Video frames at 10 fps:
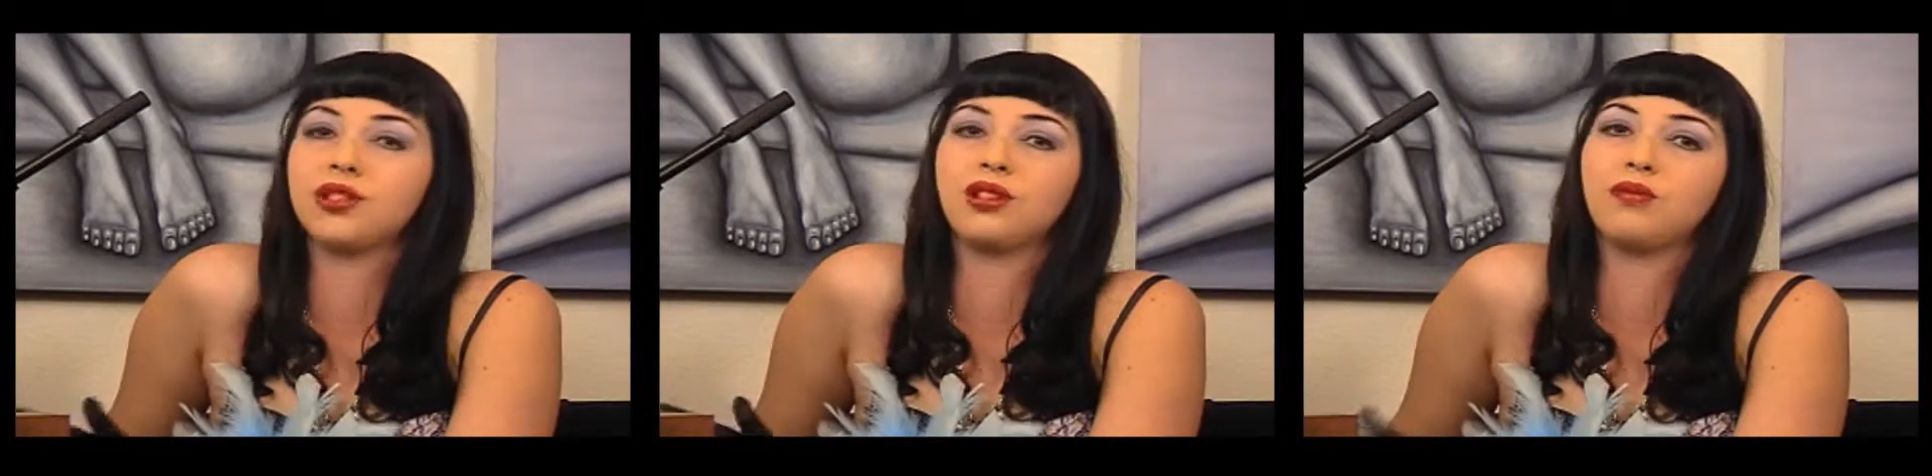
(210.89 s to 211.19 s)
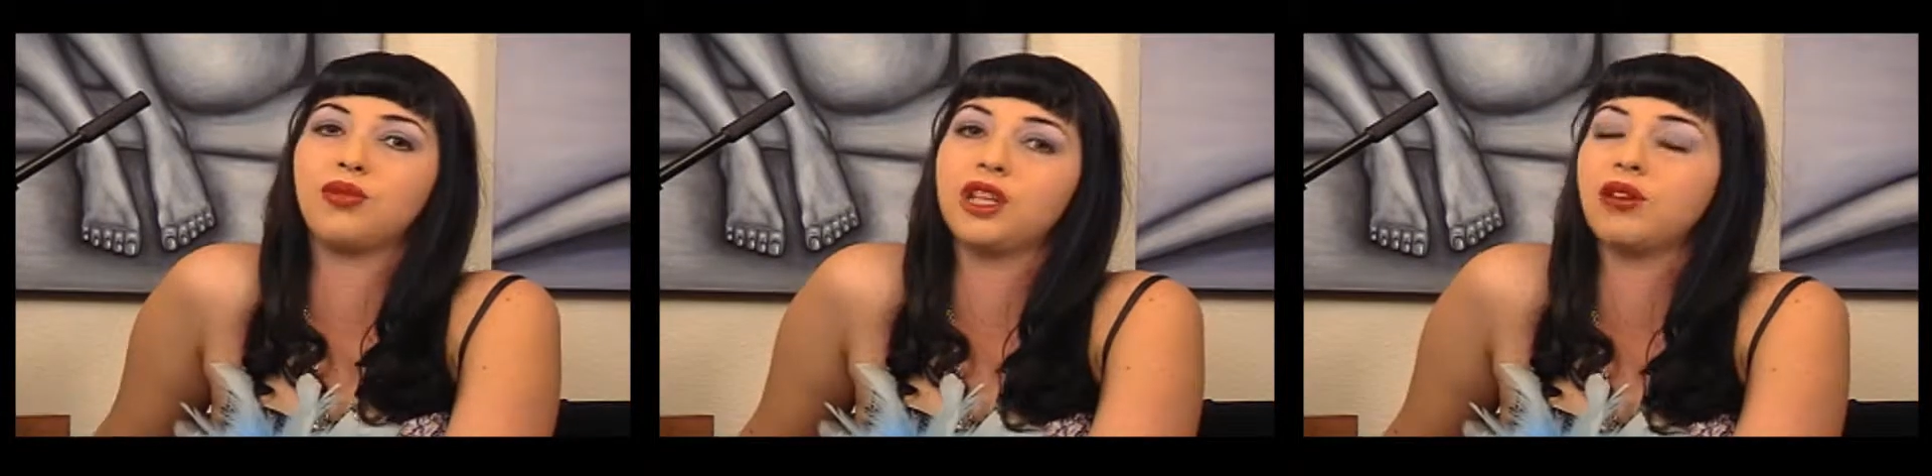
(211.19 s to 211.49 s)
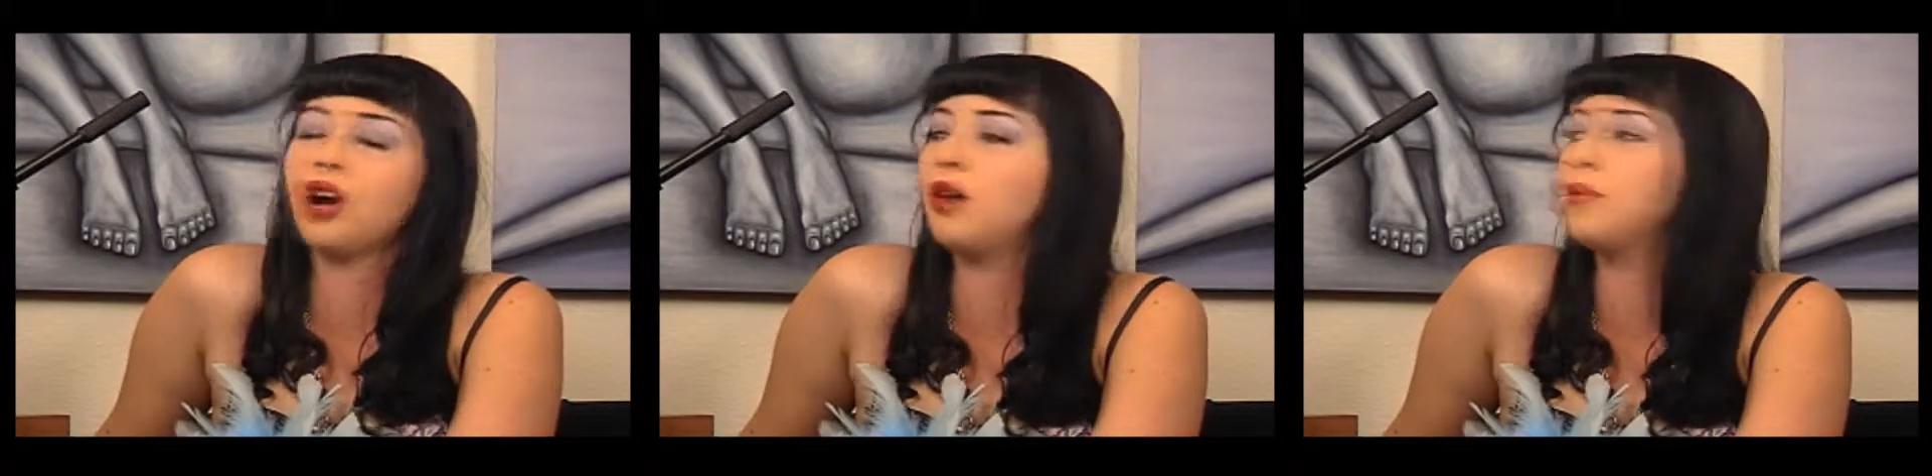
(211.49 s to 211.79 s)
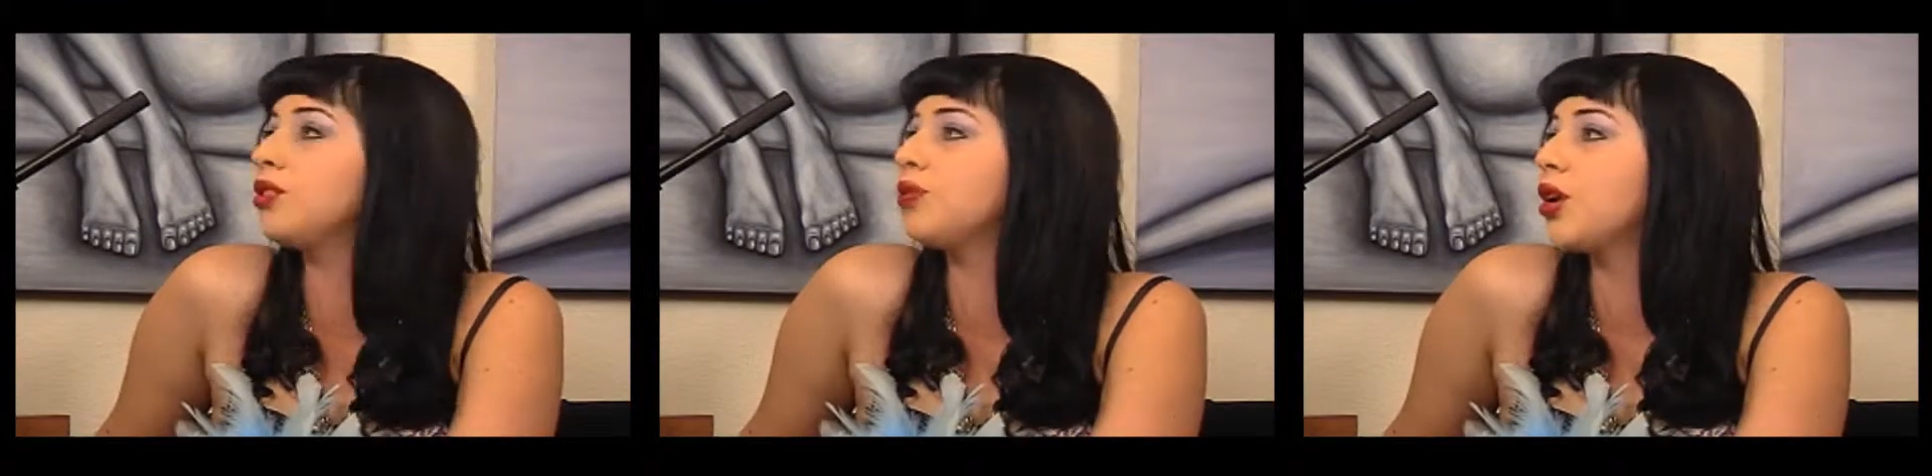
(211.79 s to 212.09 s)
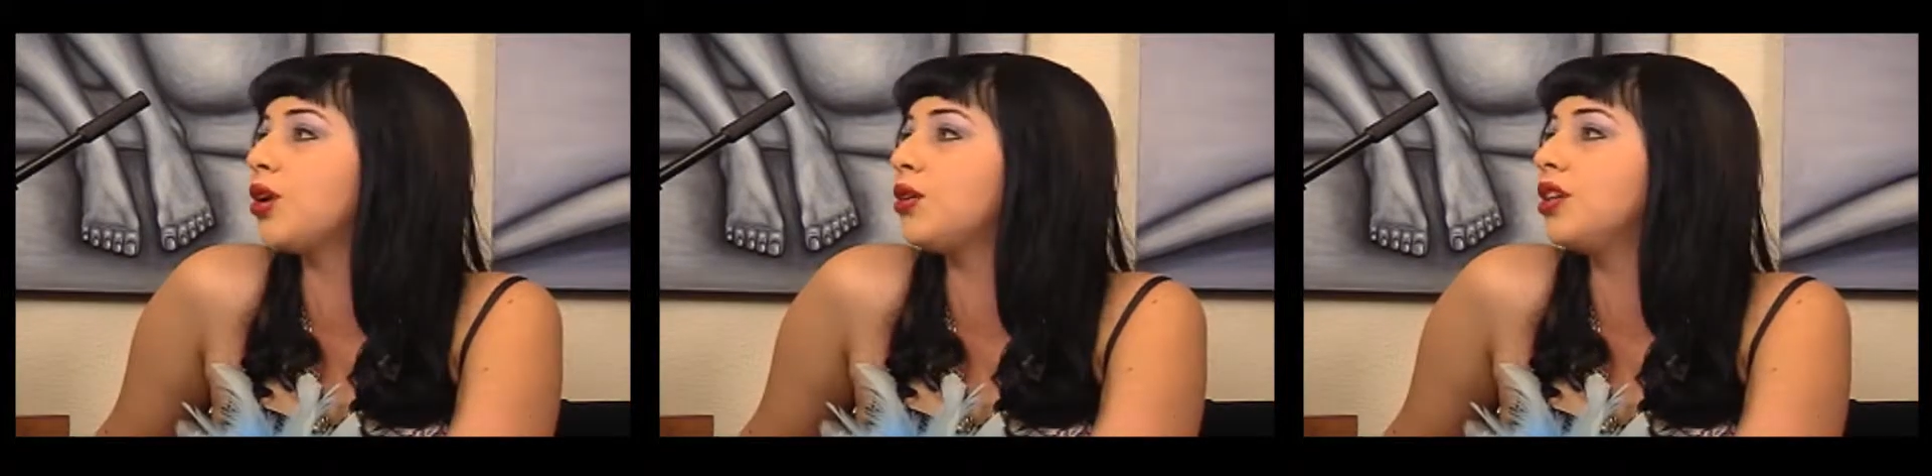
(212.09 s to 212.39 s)
single boy that would call me on the
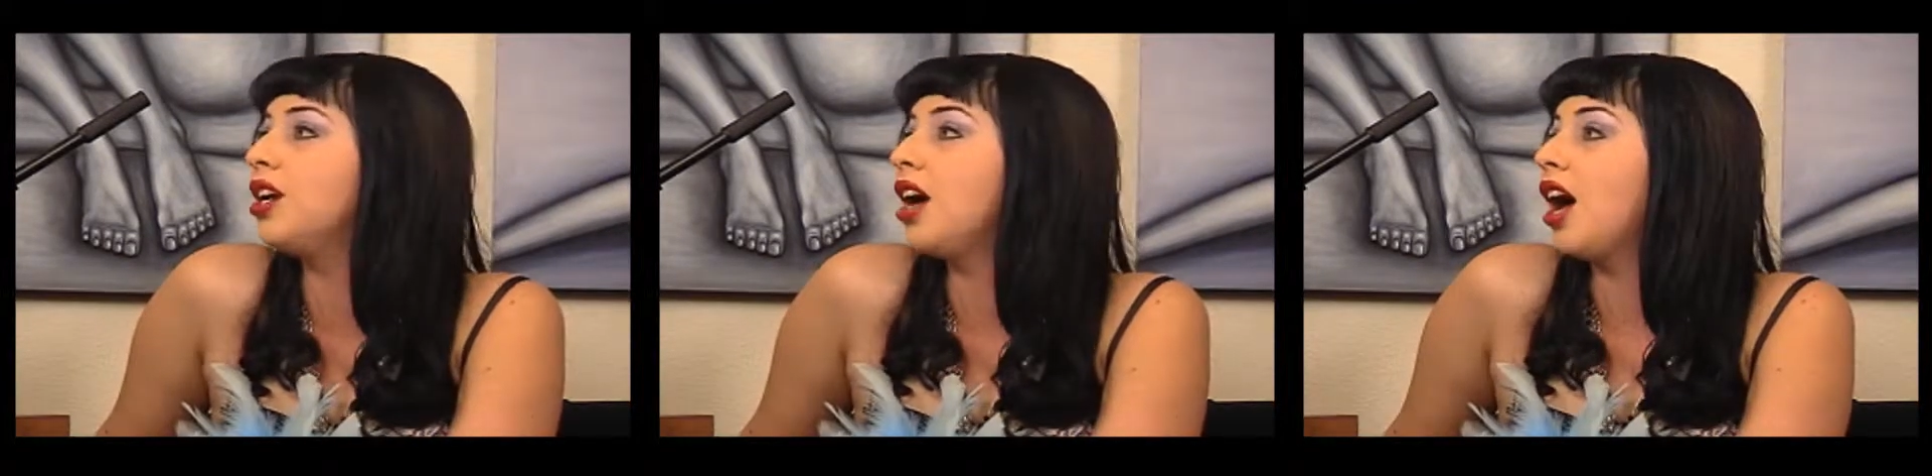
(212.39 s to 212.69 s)
phone,